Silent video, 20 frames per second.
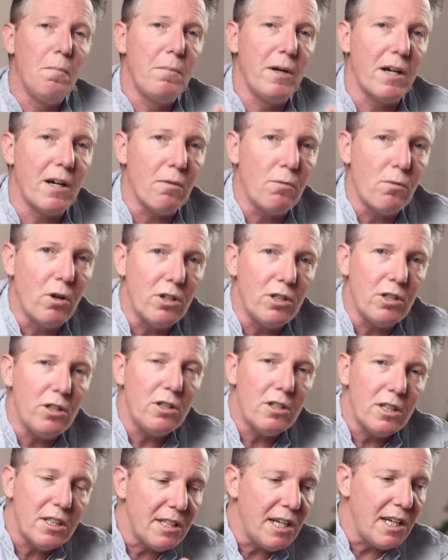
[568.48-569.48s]
but I want
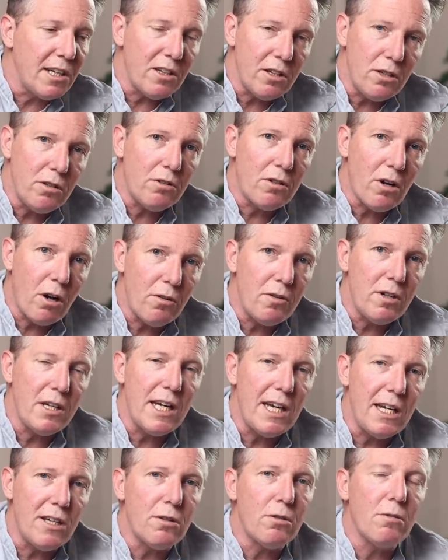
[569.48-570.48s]
you to see that you don't
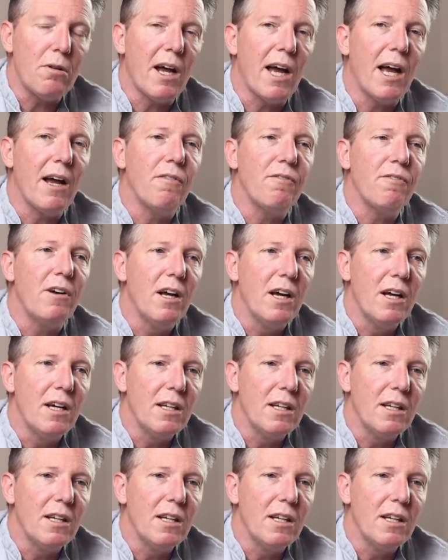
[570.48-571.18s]
need to have